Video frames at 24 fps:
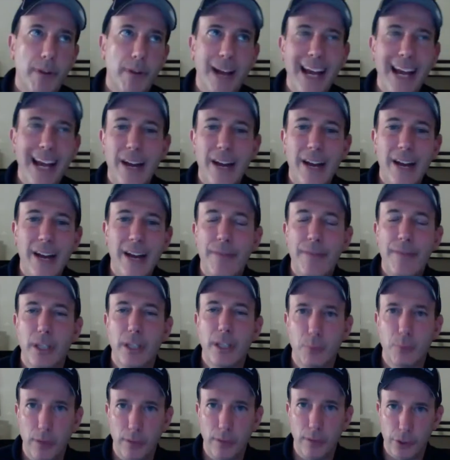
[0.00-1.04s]
had Phillip
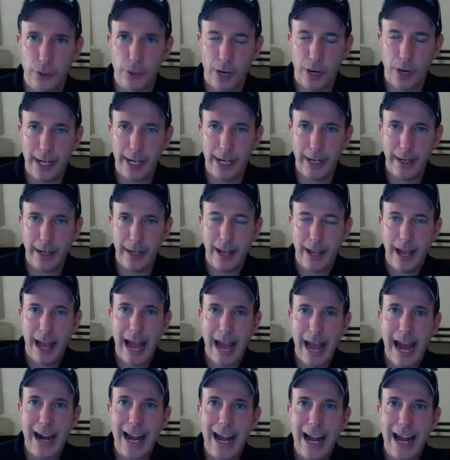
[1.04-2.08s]
Rivers, right,
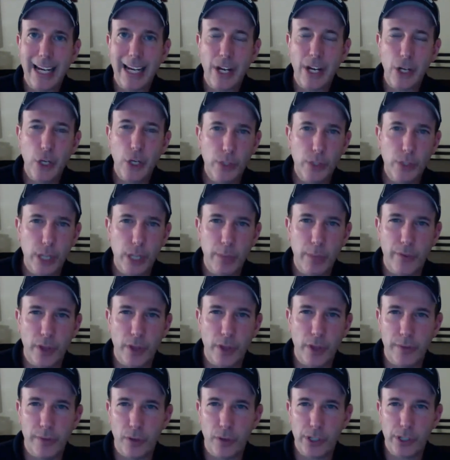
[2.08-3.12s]
and I could use him for the
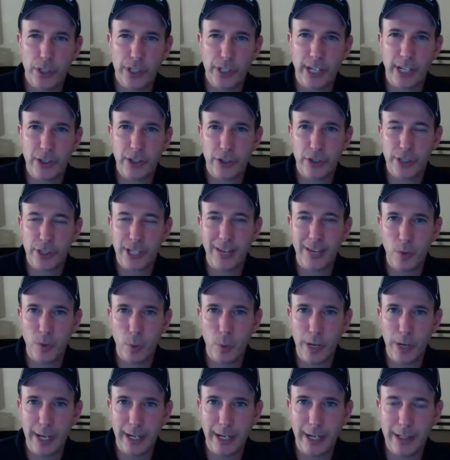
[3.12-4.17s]
first 6 or 7
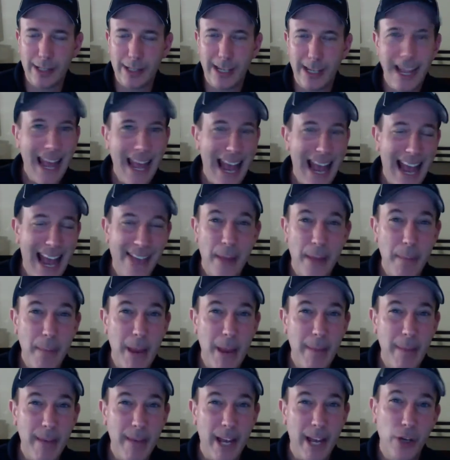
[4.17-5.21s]
weeks, and then
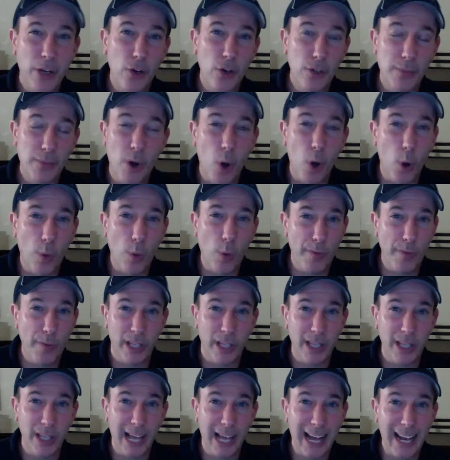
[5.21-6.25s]
maybe I use Mahomes for the
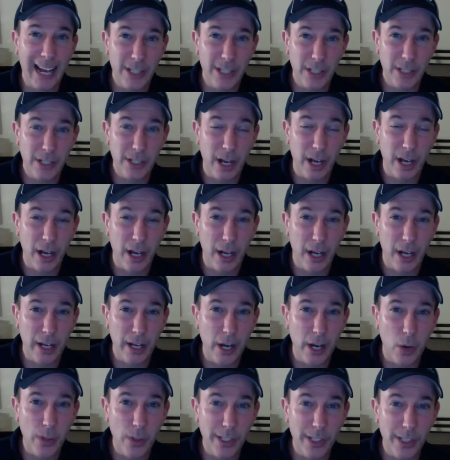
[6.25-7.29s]
last,
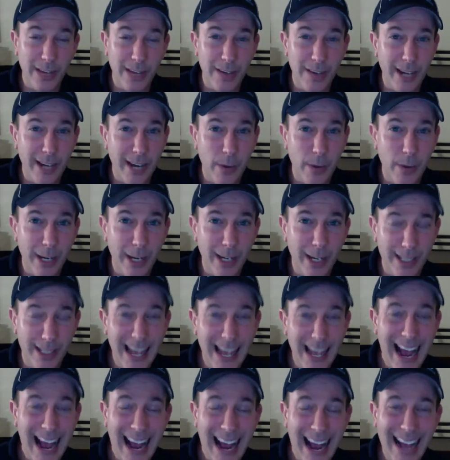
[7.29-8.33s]
7-8 weeks,
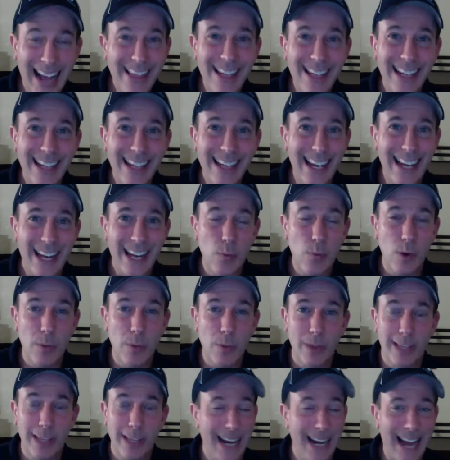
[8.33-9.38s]
I think I could win with
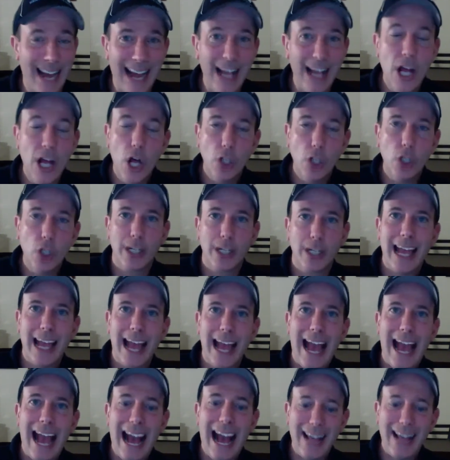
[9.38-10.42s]
that. Look,
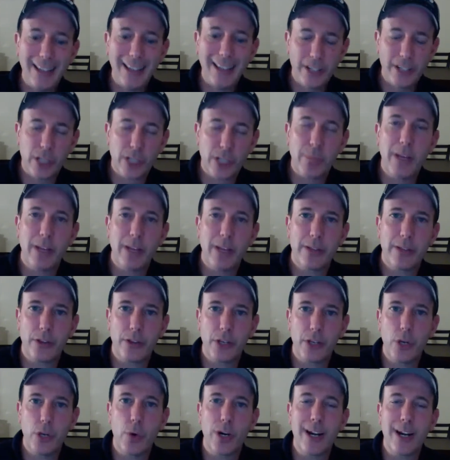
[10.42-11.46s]
Alex Smith,
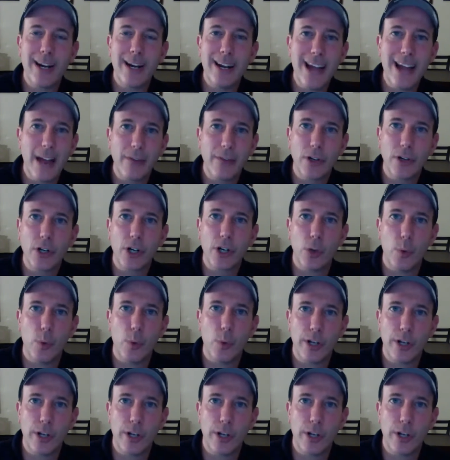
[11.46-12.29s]
you are never going to win a